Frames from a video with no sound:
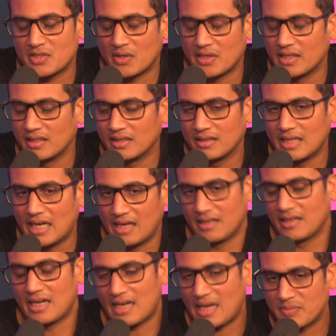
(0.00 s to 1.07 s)
So I think,
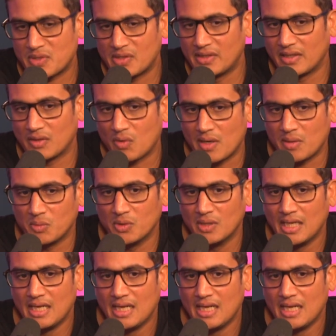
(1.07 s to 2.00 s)
absolutely incredible.